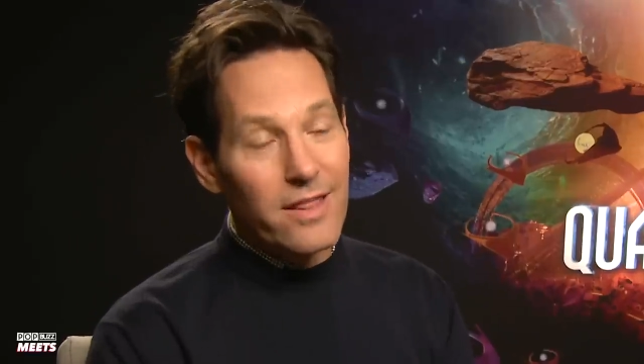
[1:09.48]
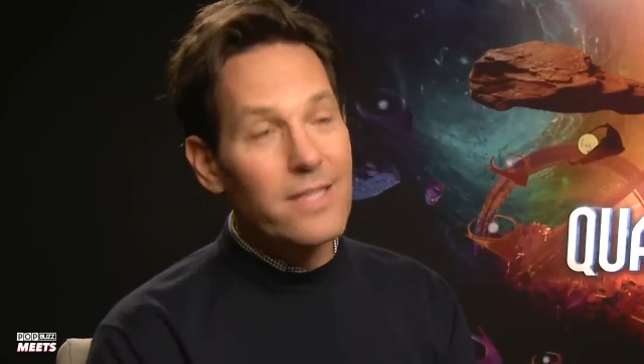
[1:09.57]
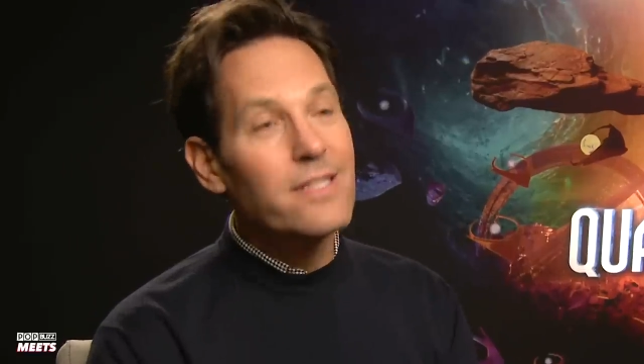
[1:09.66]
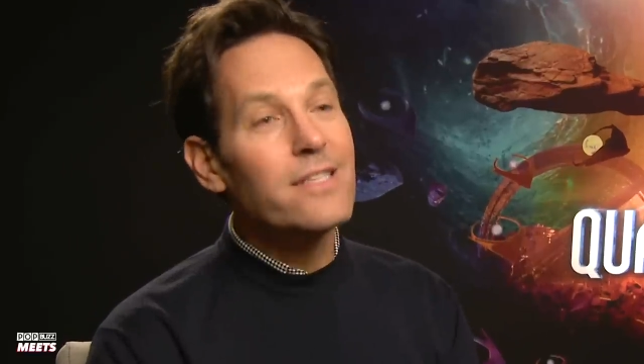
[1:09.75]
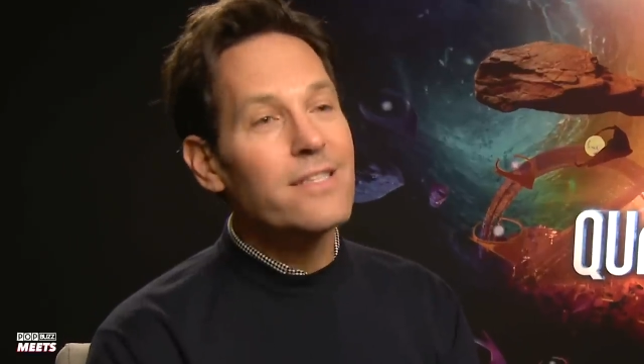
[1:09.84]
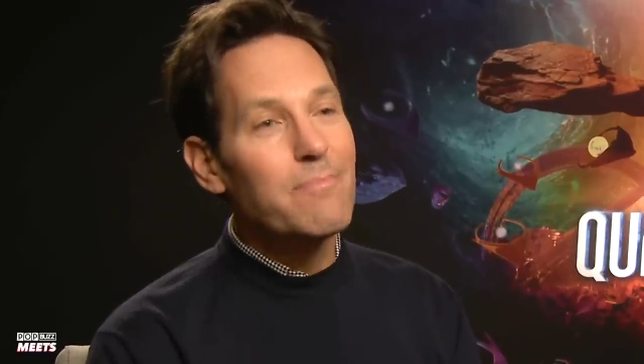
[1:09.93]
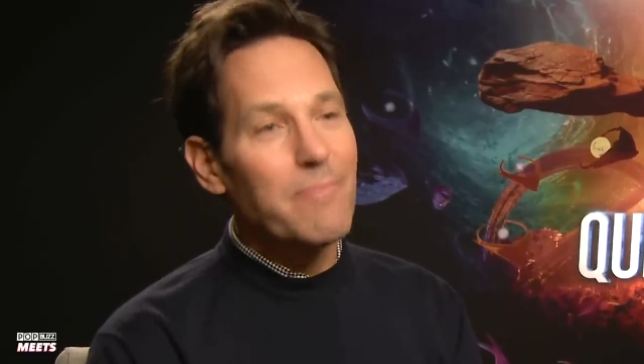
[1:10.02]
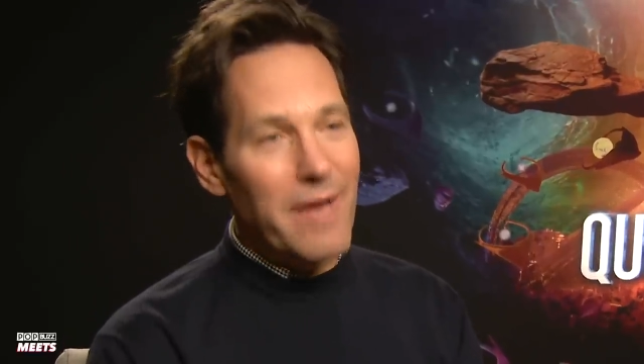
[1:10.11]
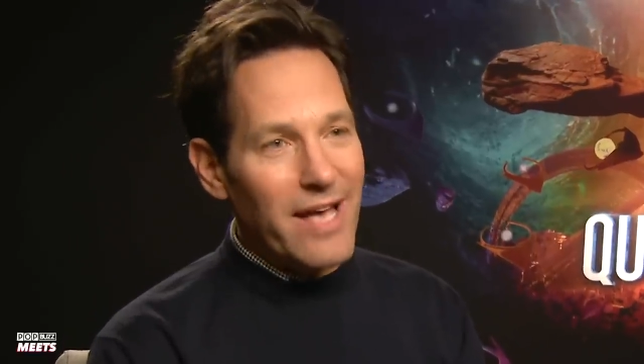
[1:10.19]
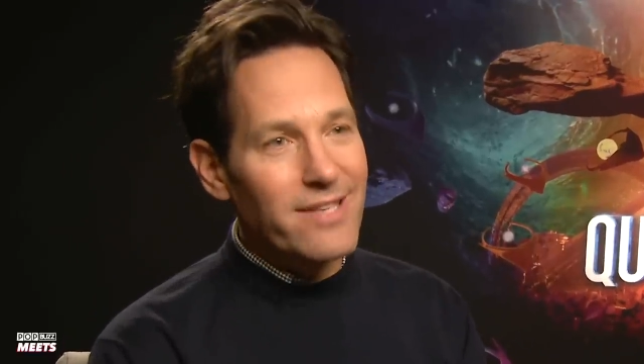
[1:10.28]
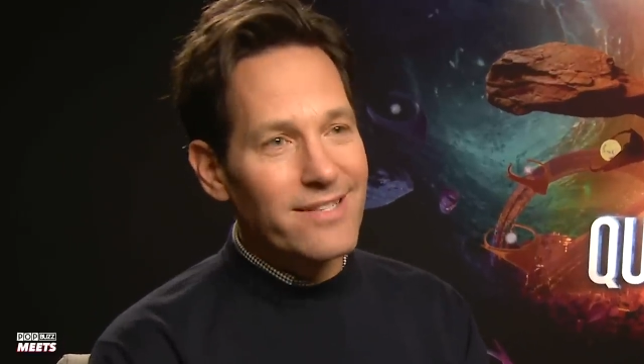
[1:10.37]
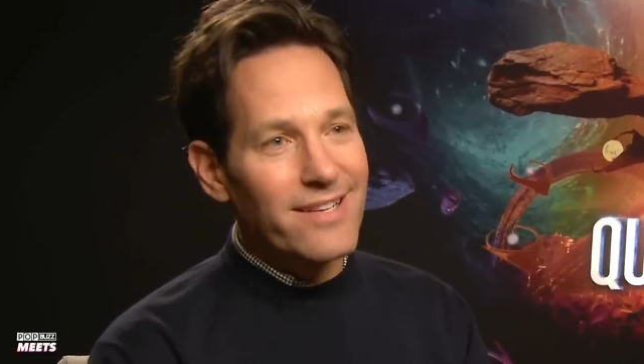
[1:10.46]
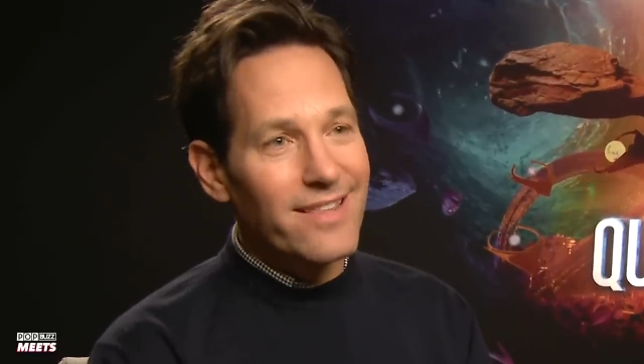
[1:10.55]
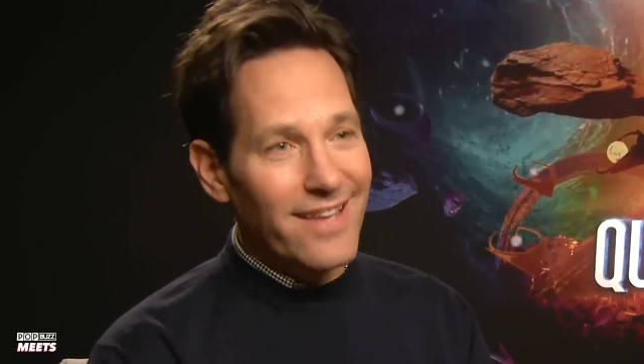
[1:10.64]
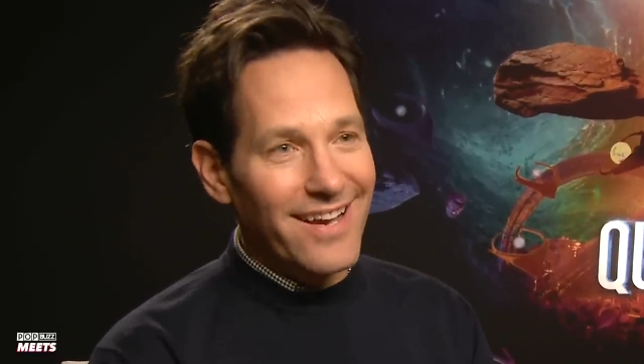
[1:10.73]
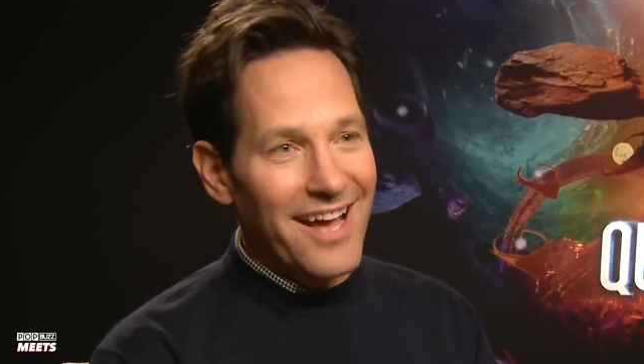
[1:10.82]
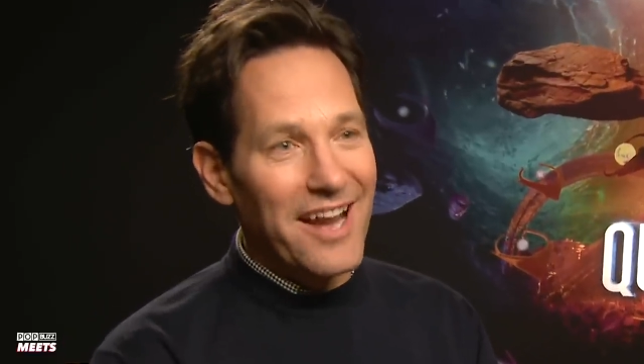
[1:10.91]
This is the best
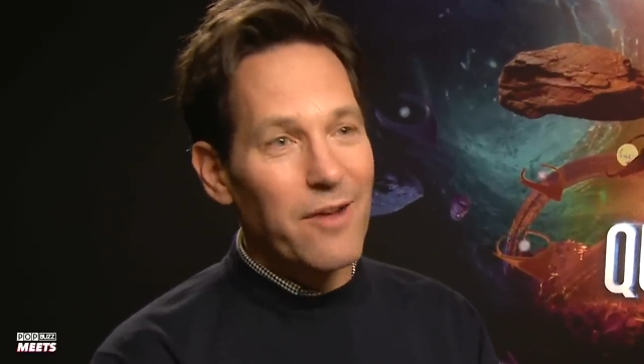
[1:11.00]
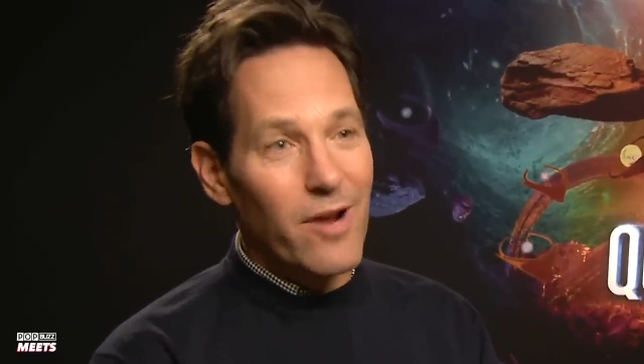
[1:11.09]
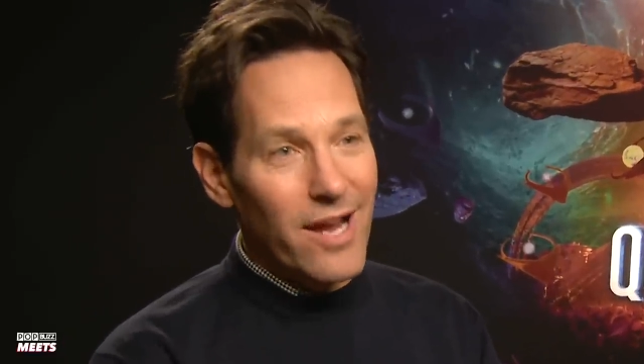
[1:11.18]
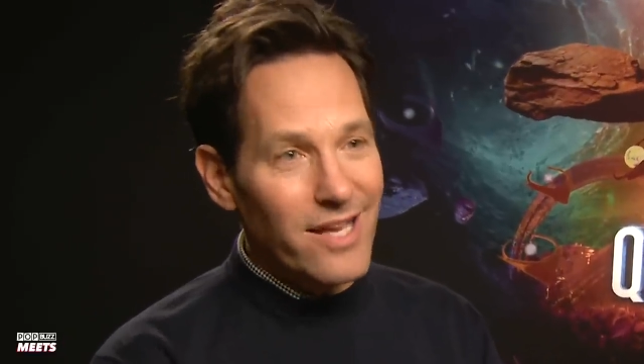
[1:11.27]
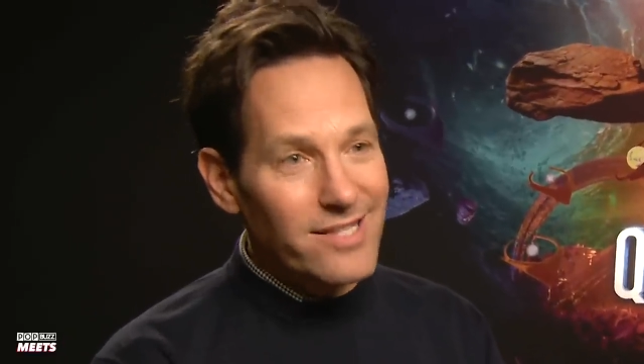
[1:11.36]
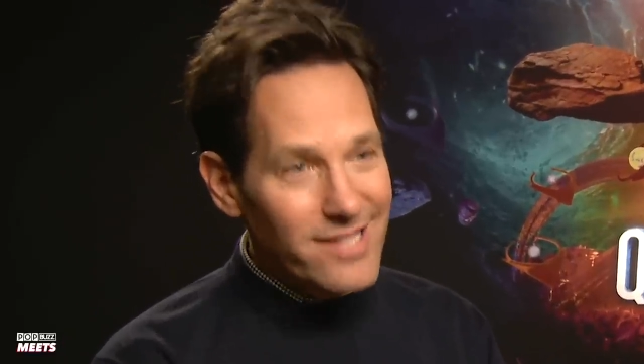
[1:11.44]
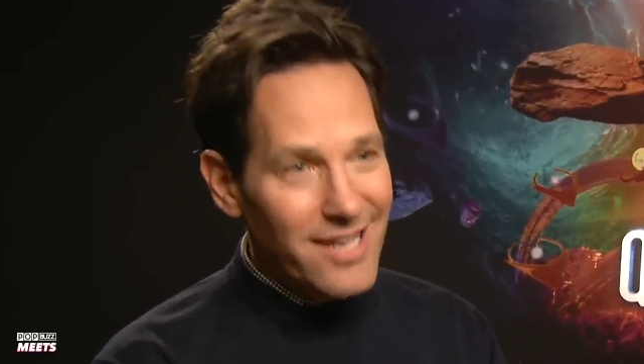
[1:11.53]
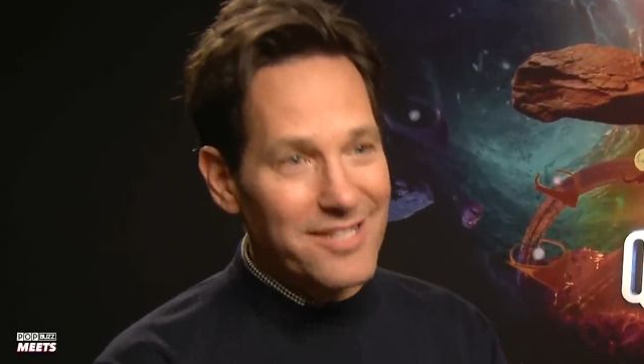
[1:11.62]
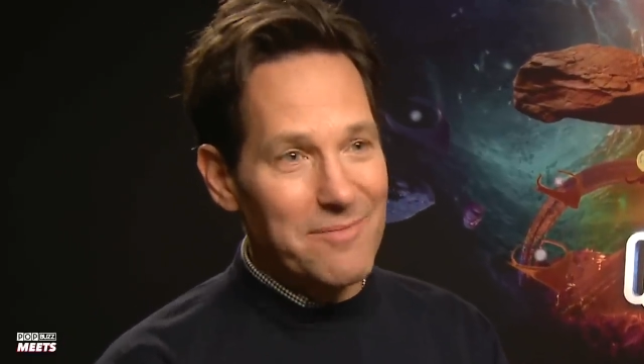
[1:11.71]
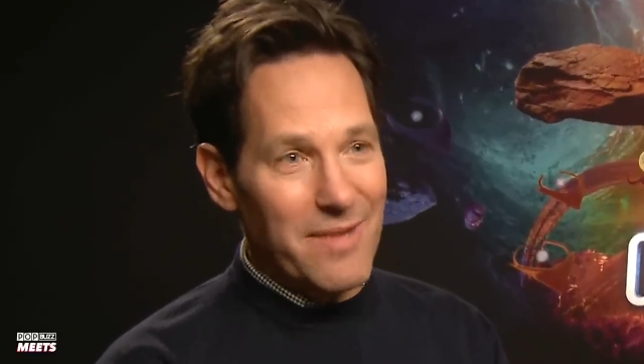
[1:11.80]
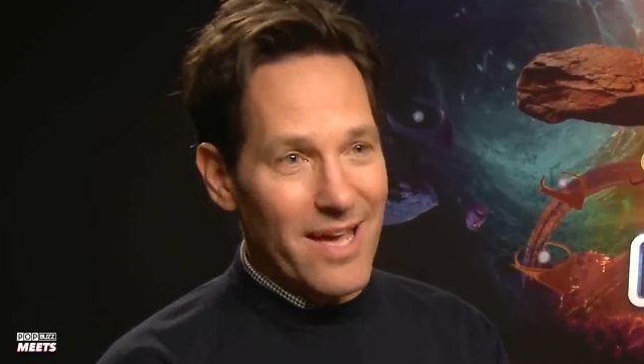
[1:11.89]
thing anyone has said to me.